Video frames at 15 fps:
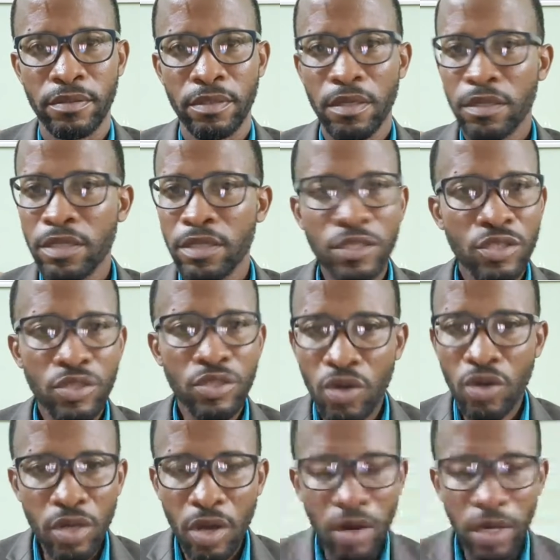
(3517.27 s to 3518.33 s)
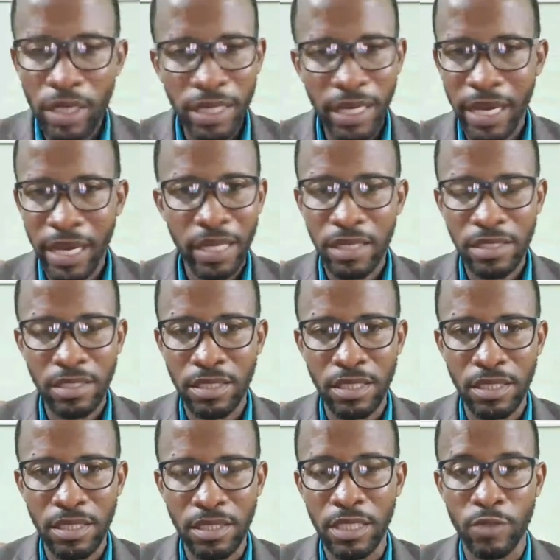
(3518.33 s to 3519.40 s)
There's no law in Guyana that
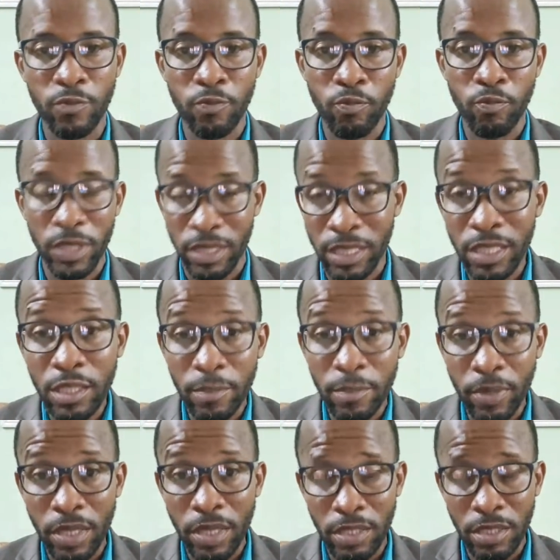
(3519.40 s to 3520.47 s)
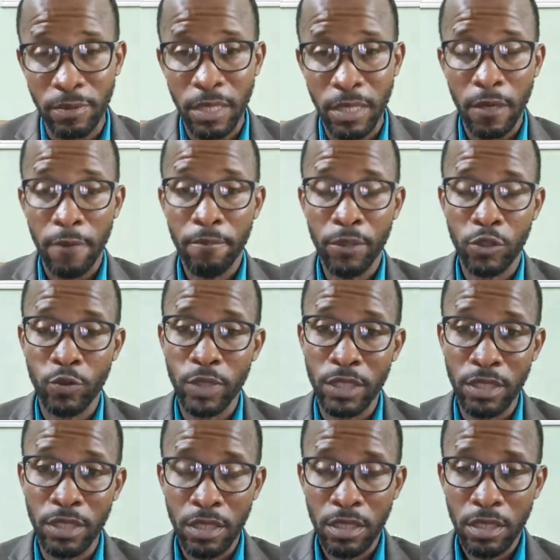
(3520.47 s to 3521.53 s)
says that within the process between
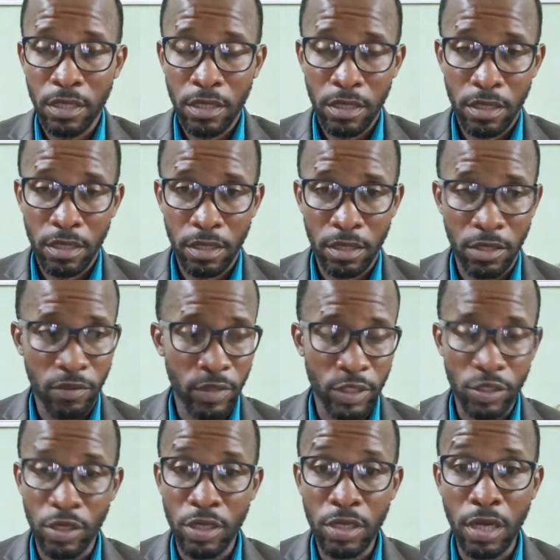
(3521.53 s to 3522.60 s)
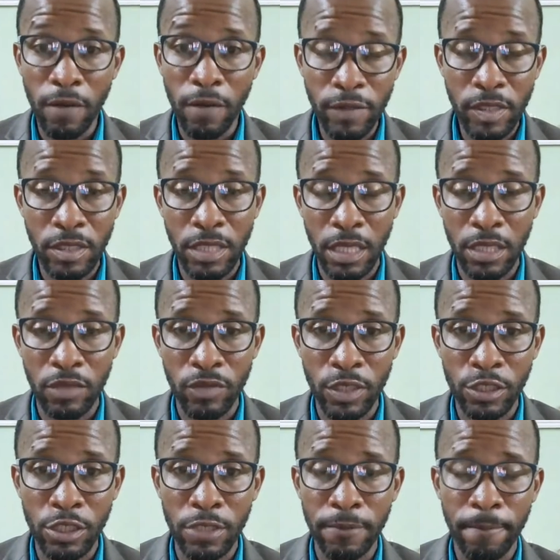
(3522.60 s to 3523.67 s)
the returning officer's
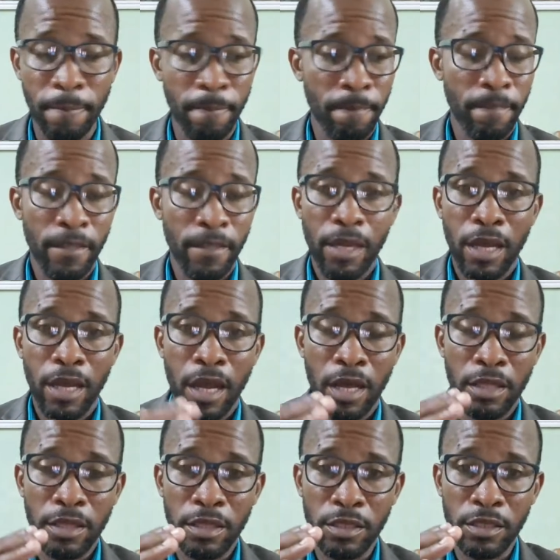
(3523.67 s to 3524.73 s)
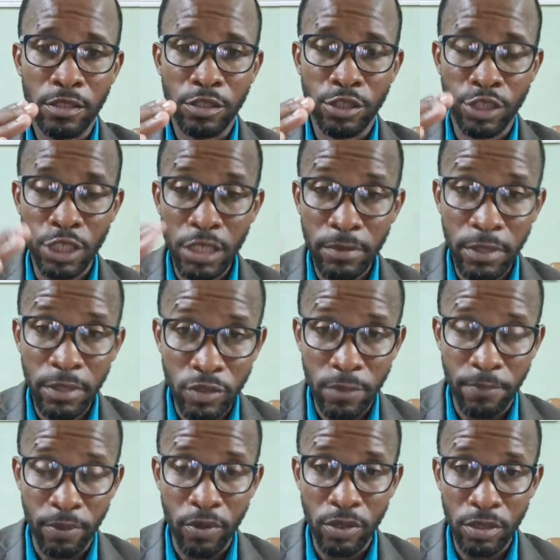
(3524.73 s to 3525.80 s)
declaration and the chairman's
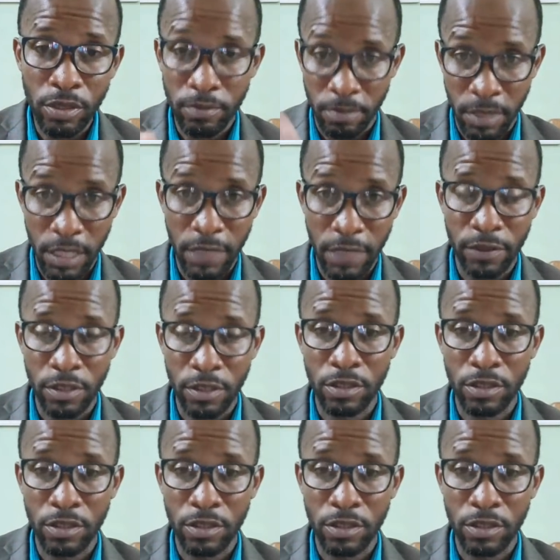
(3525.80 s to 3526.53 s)
report being given to